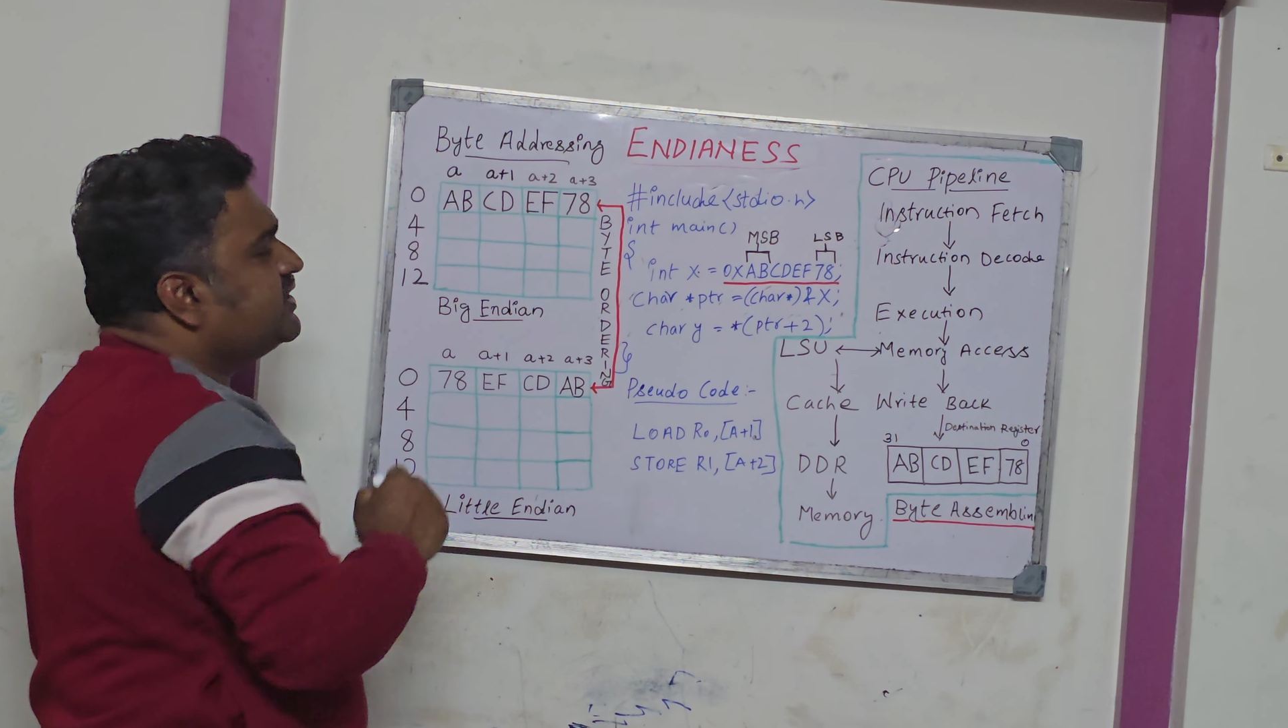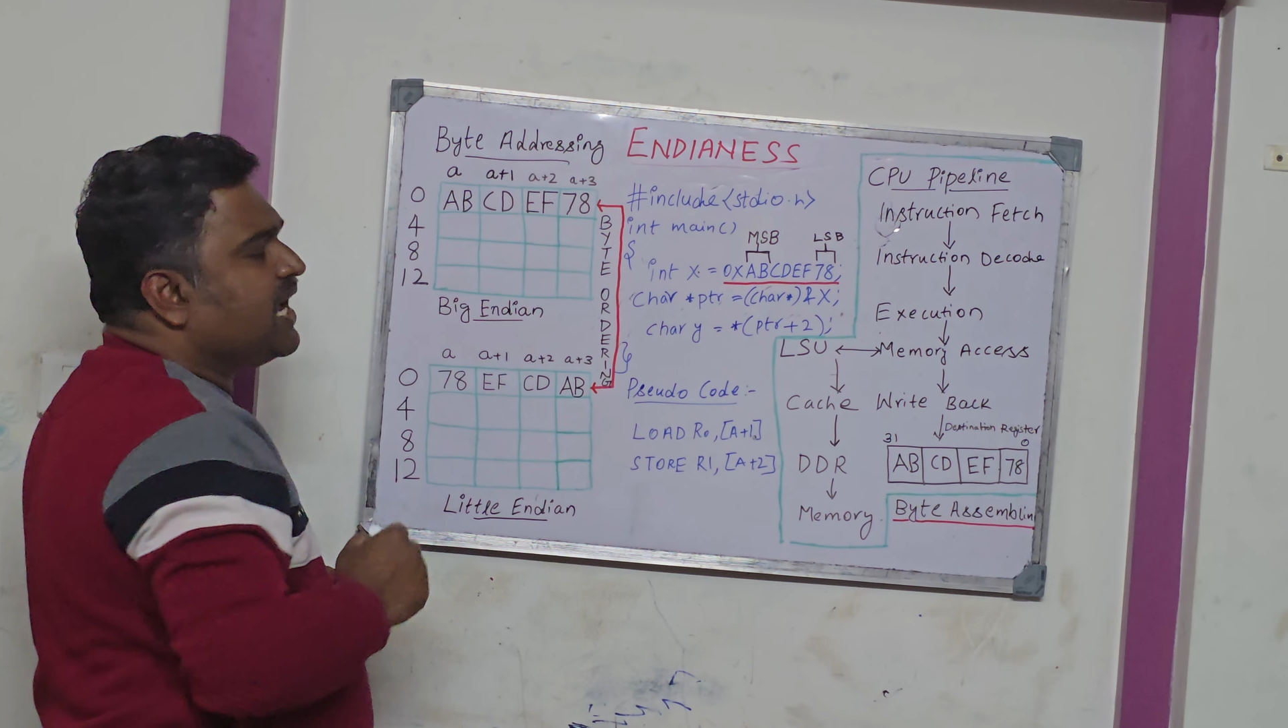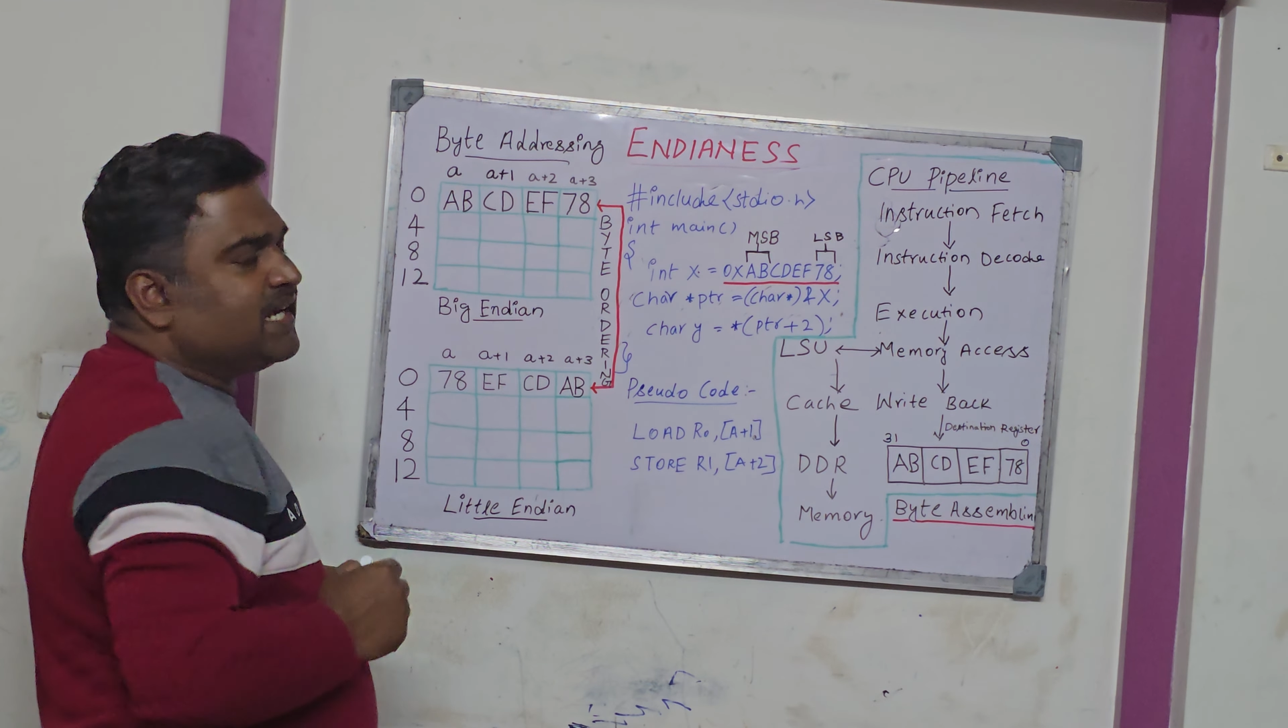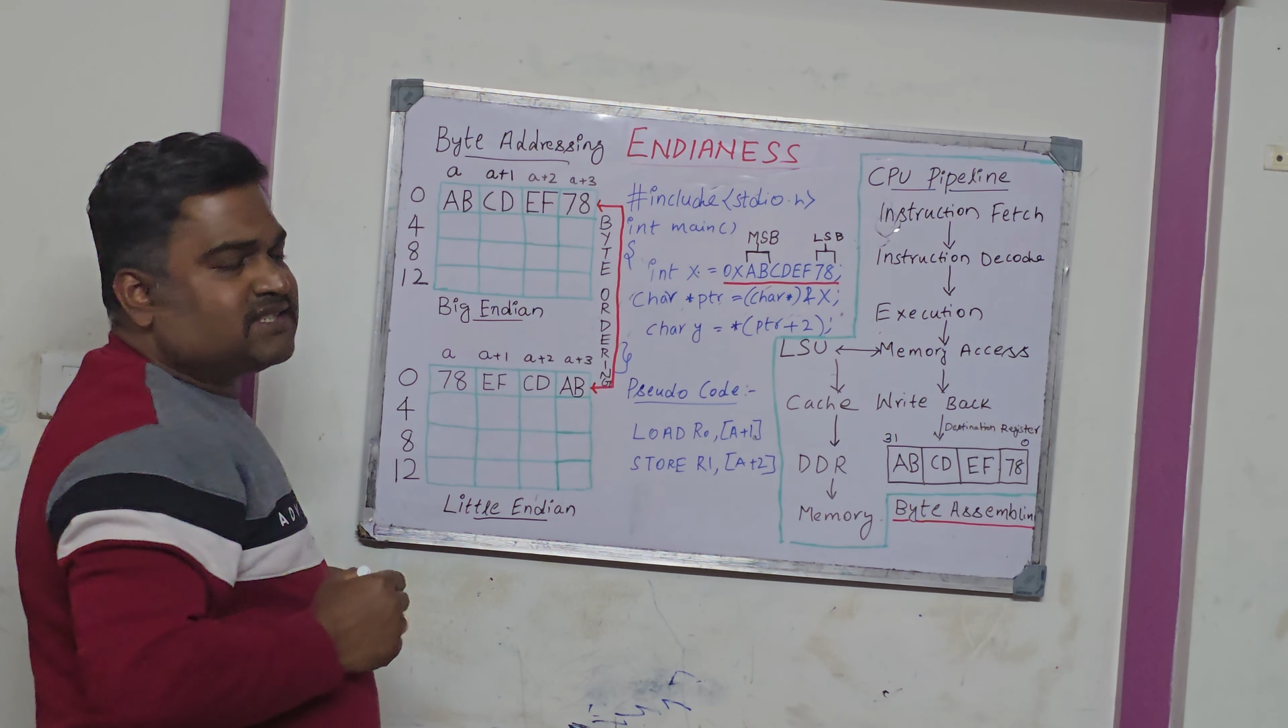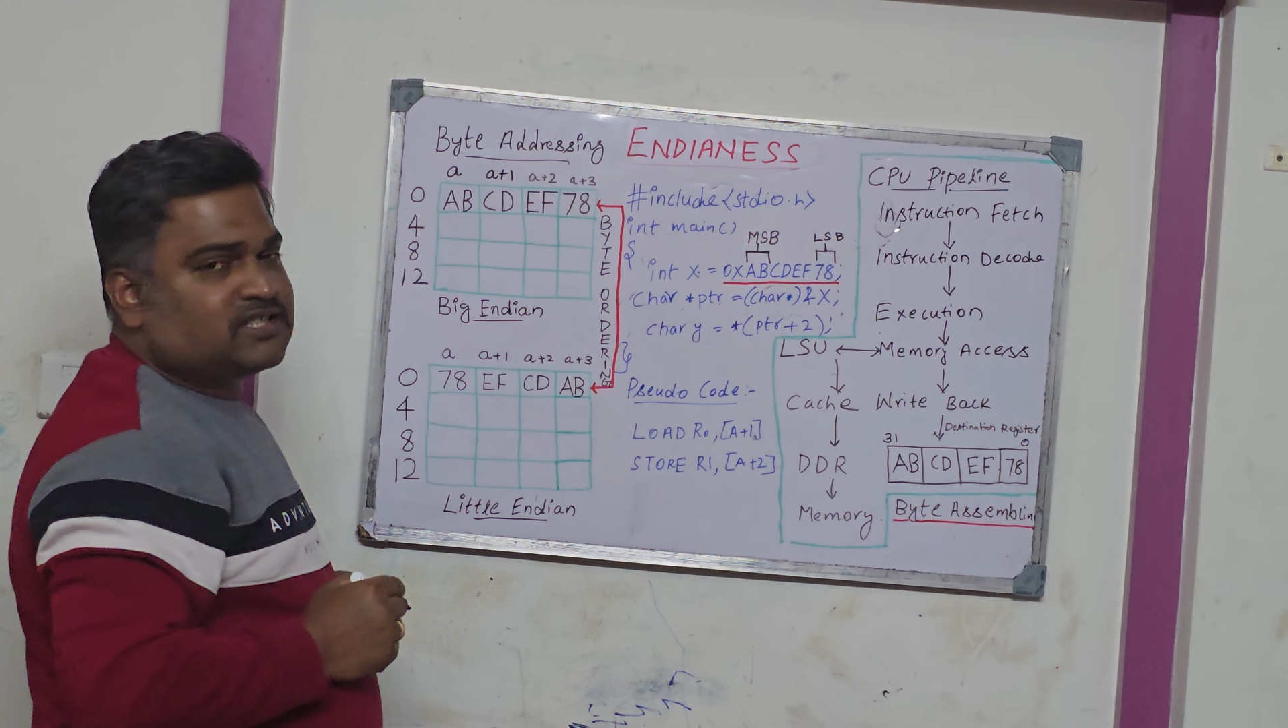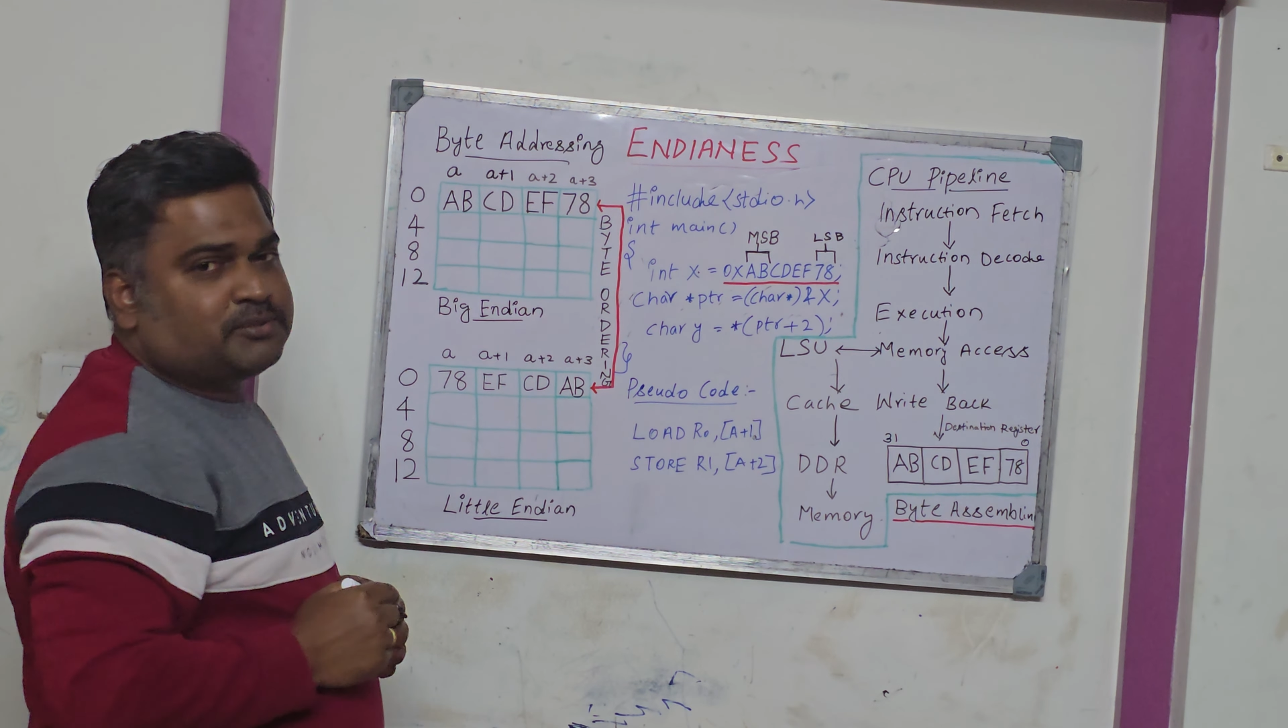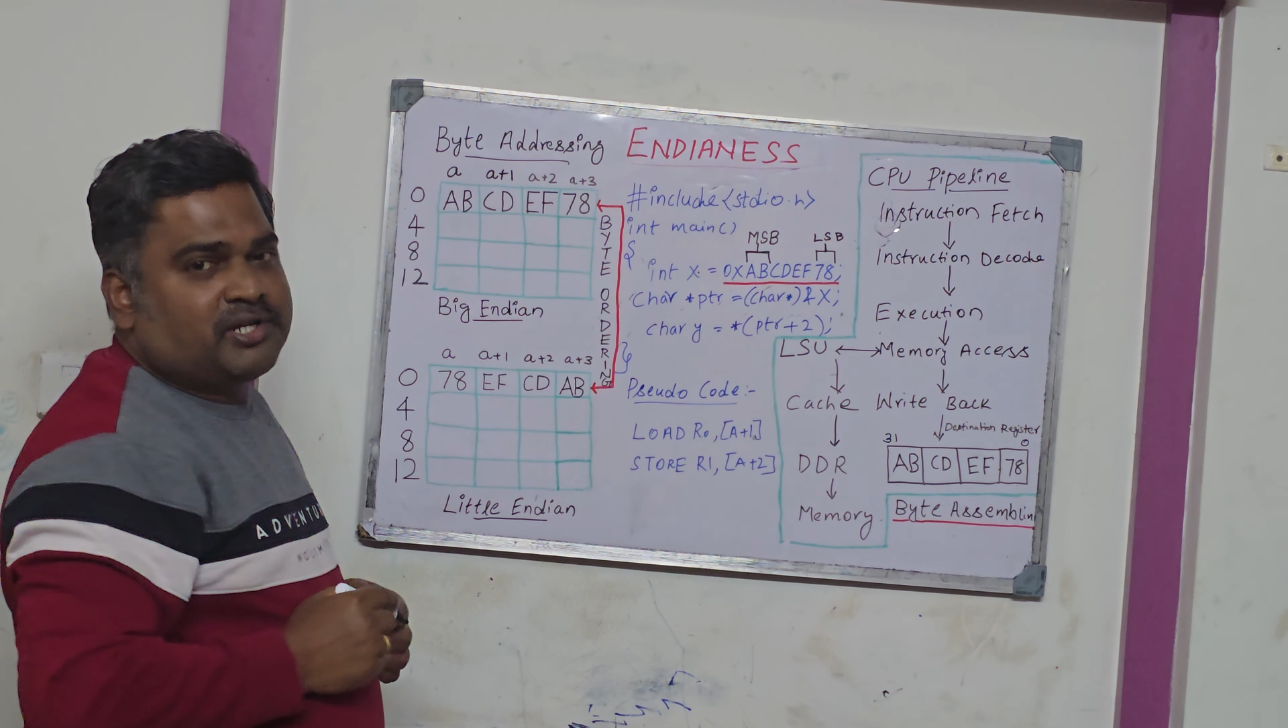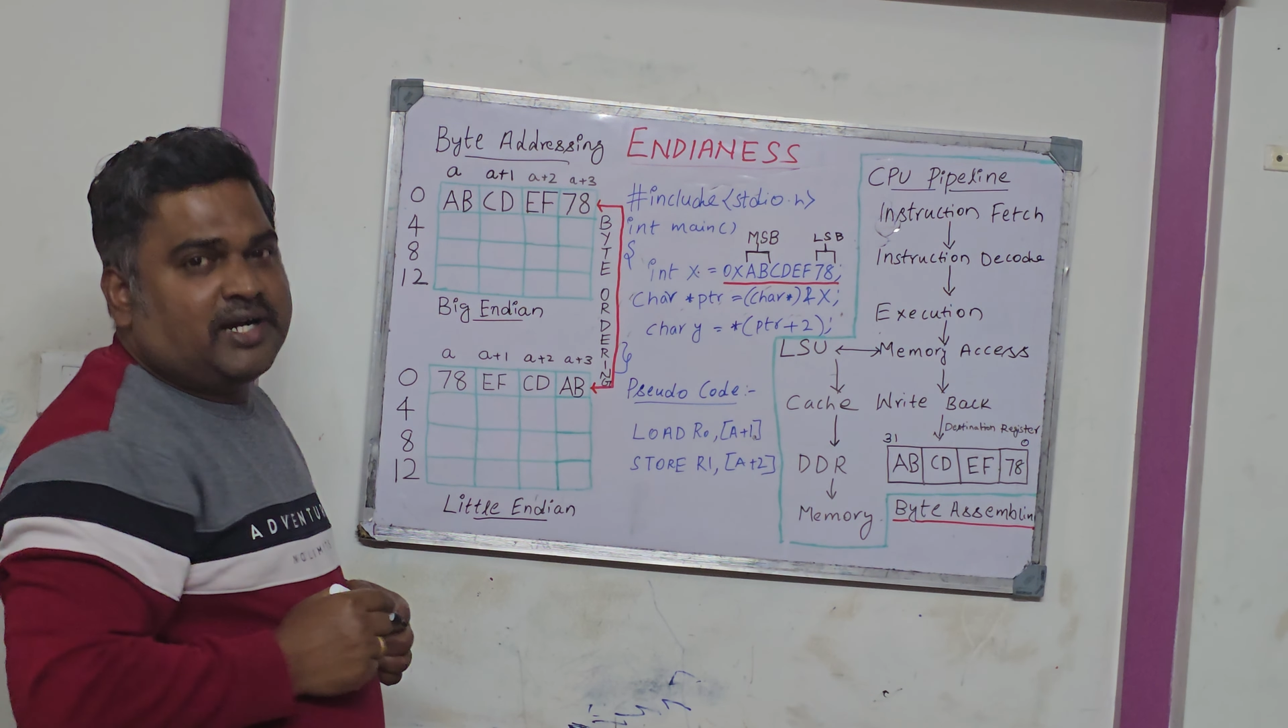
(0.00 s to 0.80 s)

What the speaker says: accessible